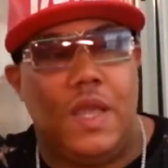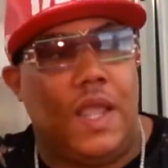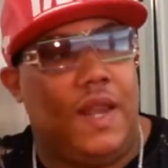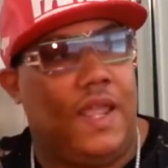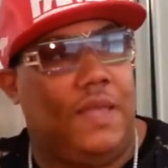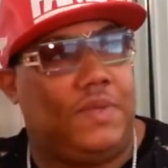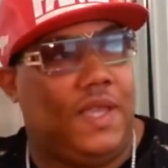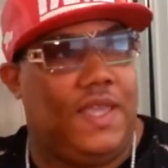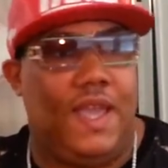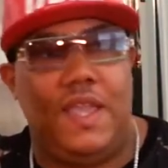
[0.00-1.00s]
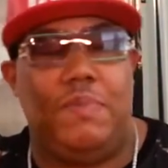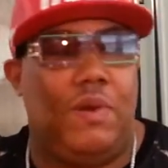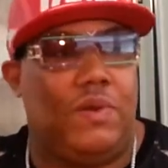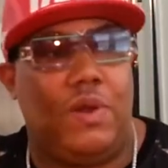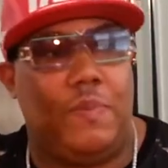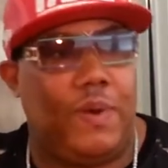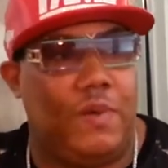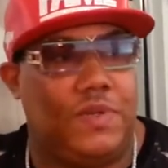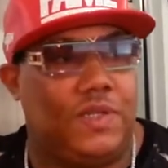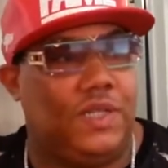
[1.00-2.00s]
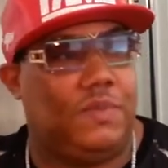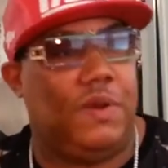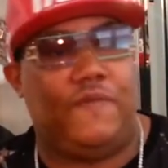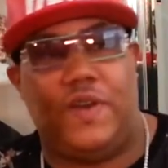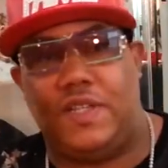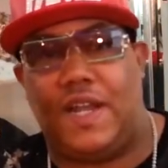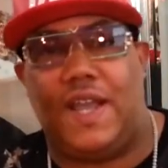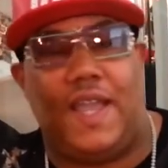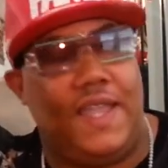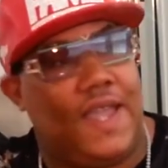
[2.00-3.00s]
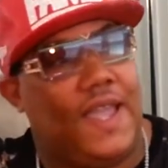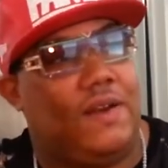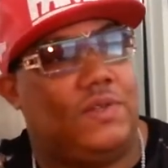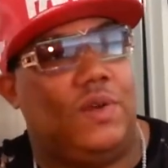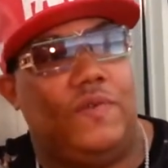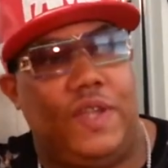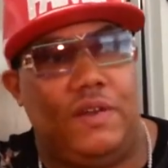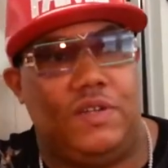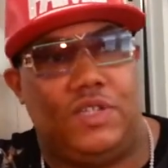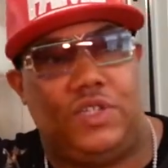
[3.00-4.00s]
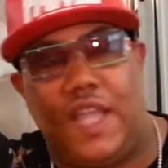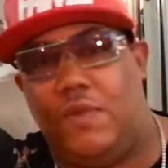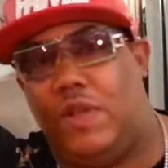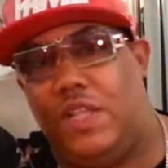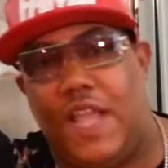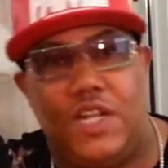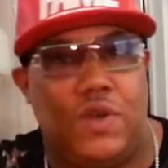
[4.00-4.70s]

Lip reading: and they keep saying, yeah, he broke it on purpose, because these motherfuckers, I got 8 haters over here. They